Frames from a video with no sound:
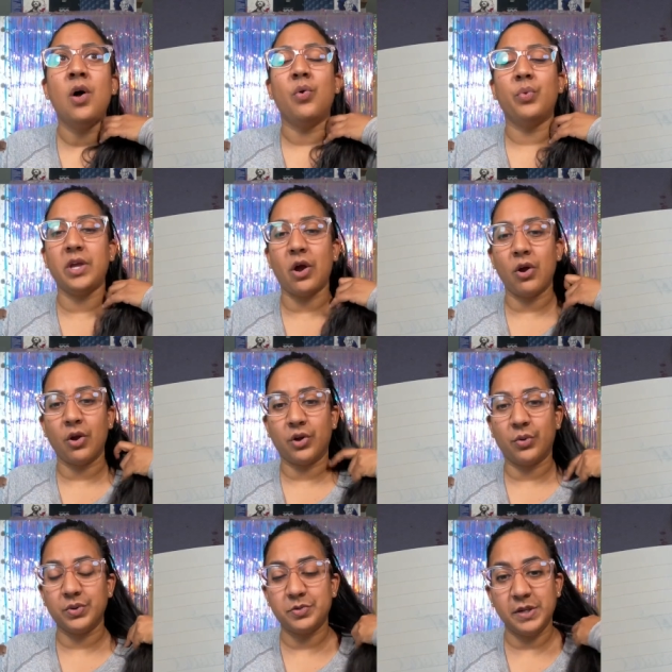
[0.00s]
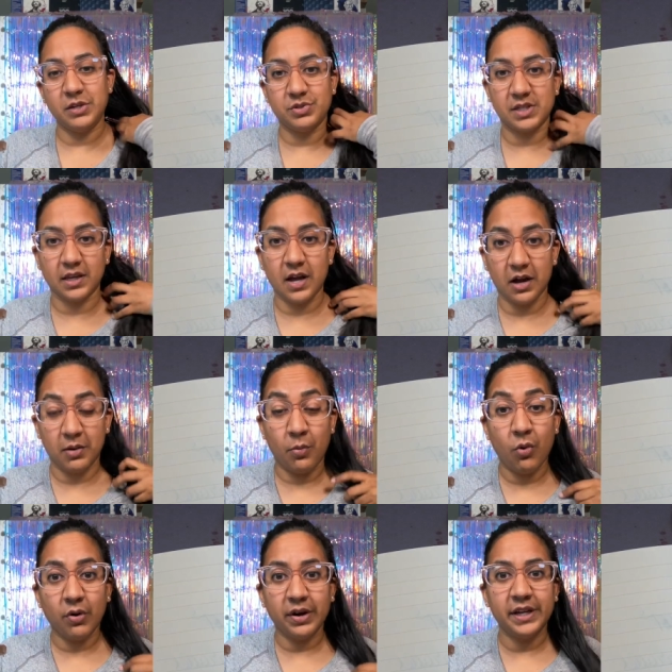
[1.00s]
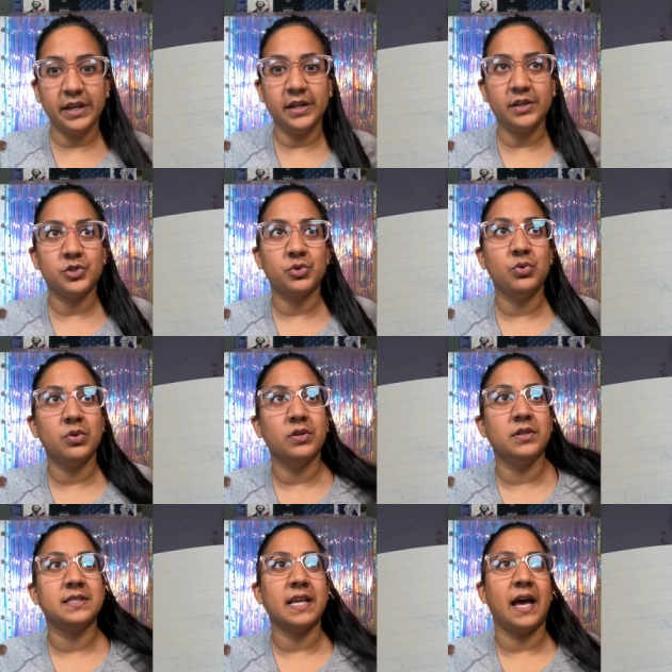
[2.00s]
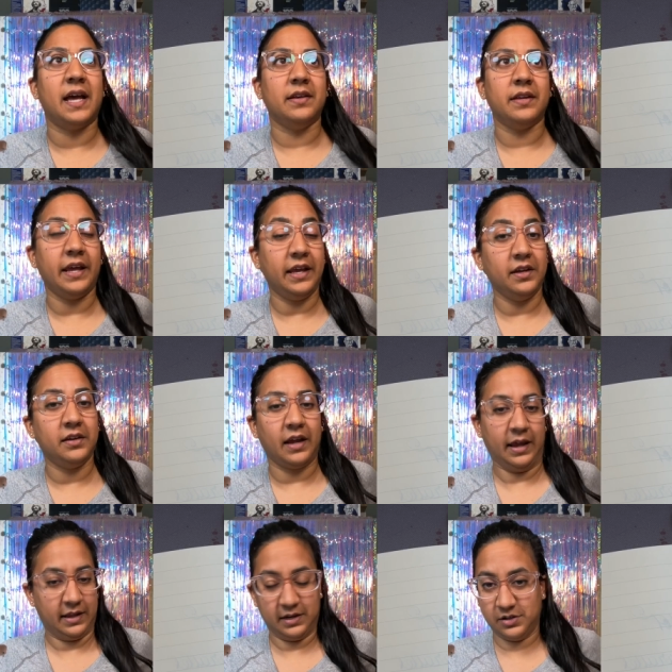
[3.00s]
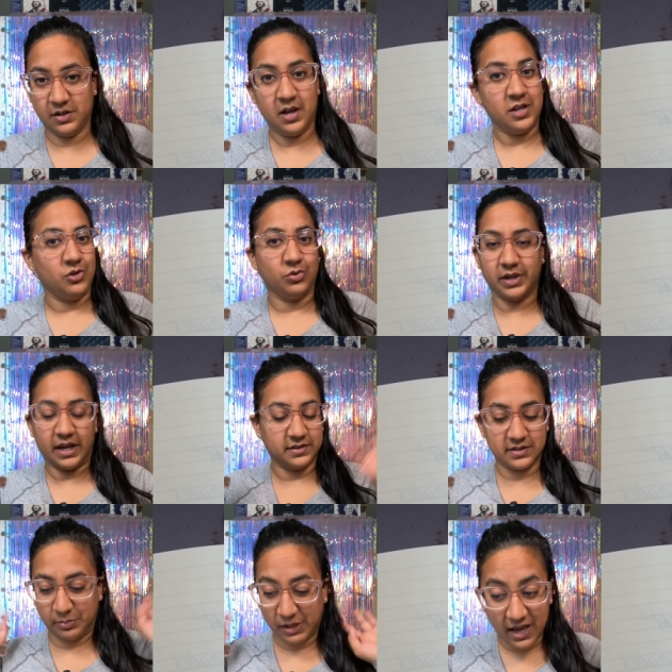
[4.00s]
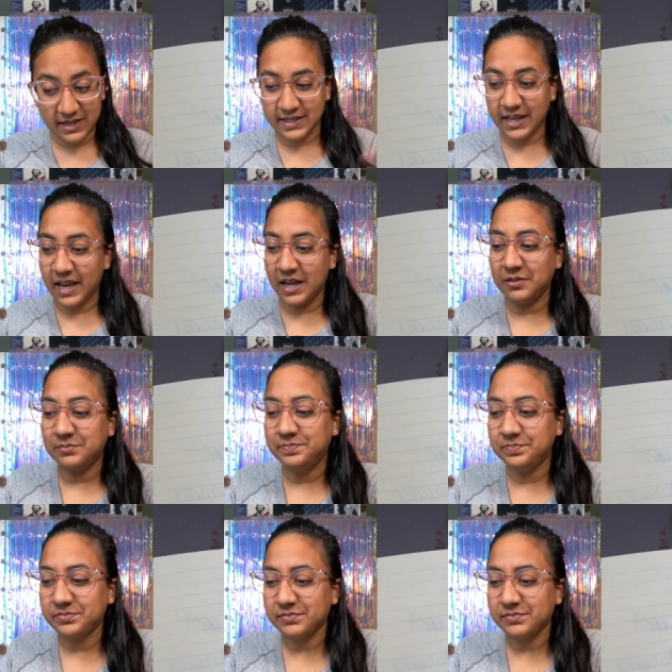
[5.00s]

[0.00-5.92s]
We are going to be using kakamori tools and ink, and you'll get supplies again.